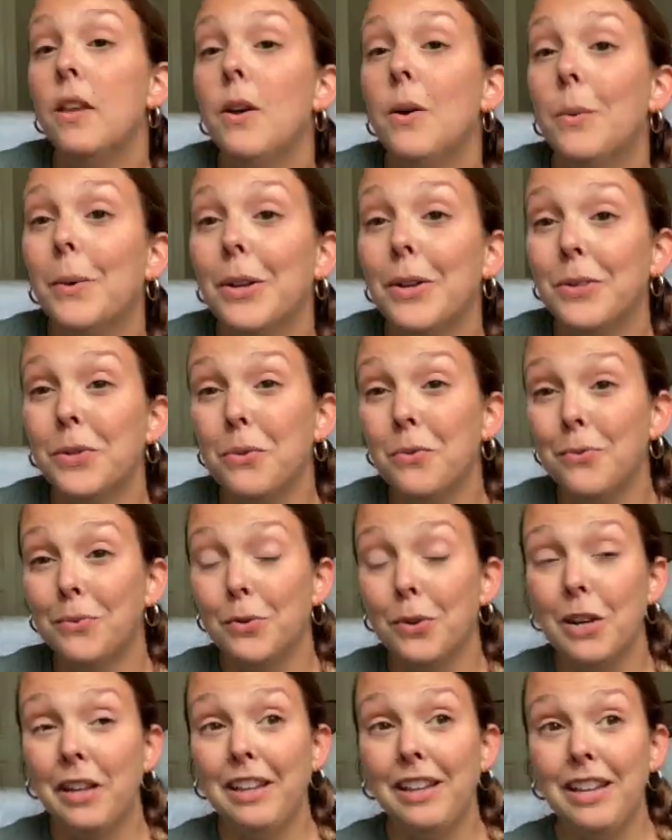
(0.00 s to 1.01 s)
We also
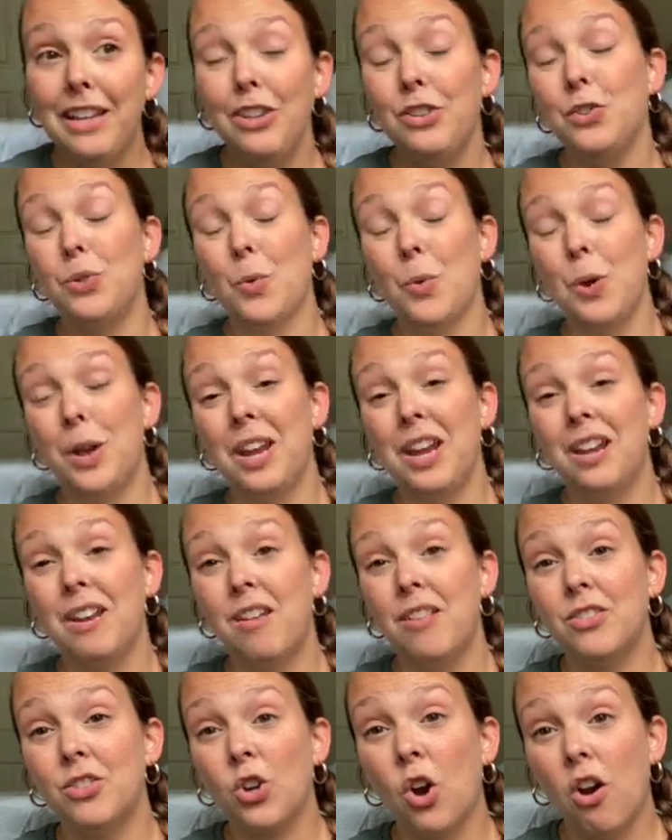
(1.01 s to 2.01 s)
really enjoyed
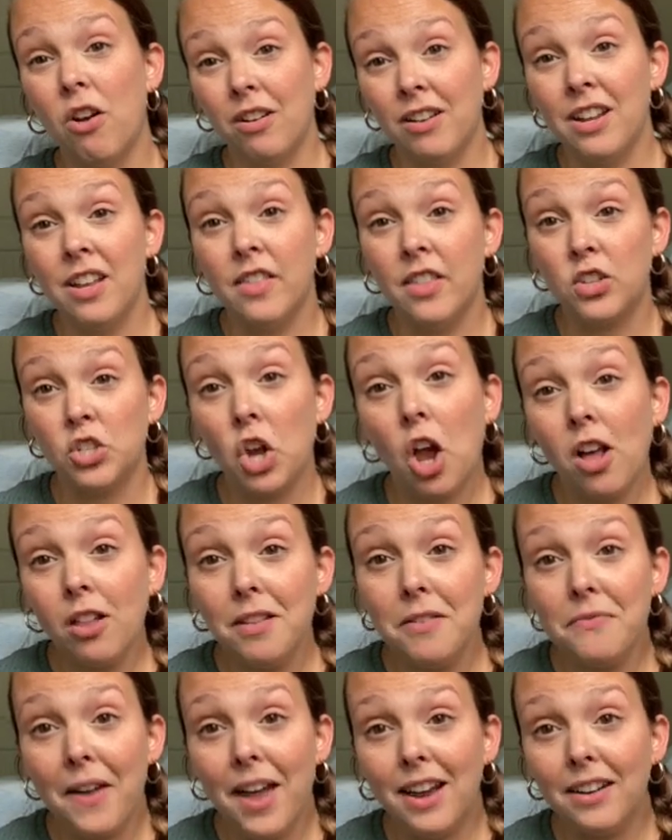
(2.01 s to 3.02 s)
Charlie and the
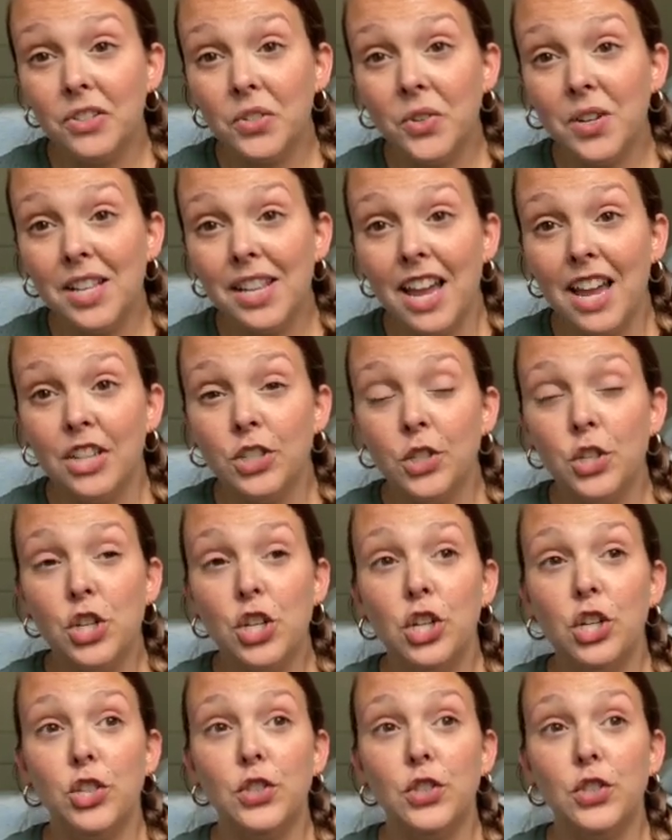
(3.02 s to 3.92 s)
Chocolate Factory last year.